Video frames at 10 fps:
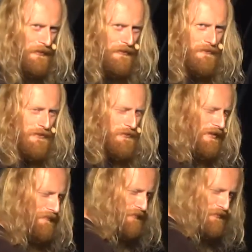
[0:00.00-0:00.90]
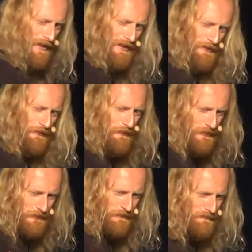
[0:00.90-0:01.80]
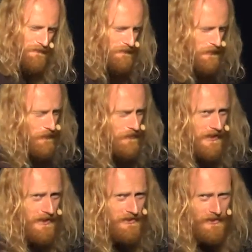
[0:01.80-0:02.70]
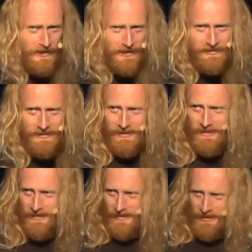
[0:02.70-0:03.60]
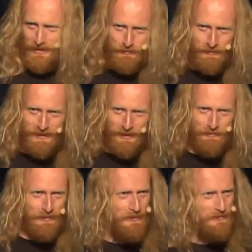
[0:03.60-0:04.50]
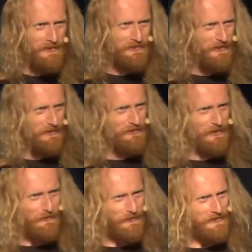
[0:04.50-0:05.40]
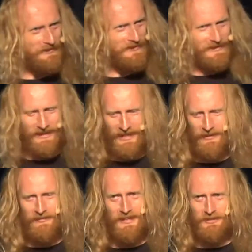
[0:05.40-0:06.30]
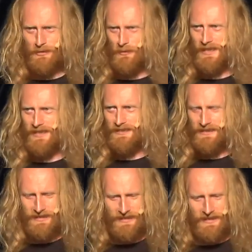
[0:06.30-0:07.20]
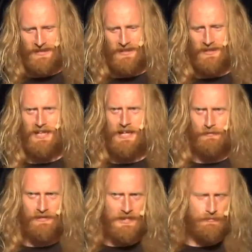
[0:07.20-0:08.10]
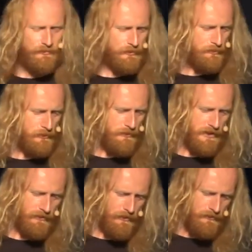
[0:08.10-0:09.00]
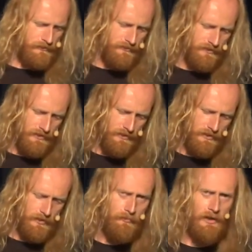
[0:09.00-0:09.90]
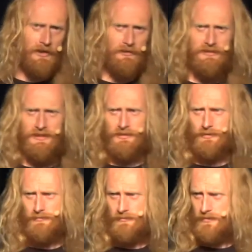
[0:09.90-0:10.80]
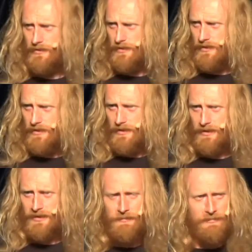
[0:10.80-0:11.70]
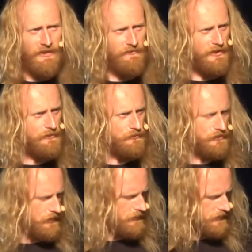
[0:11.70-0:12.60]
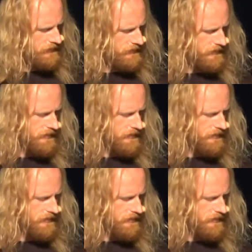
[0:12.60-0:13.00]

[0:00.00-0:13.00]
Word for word: the bottom of the drum, drain it across some corrugated iron into another process, and so on. And that's the way they were able to brew their own biodiesel and keep their vehicles going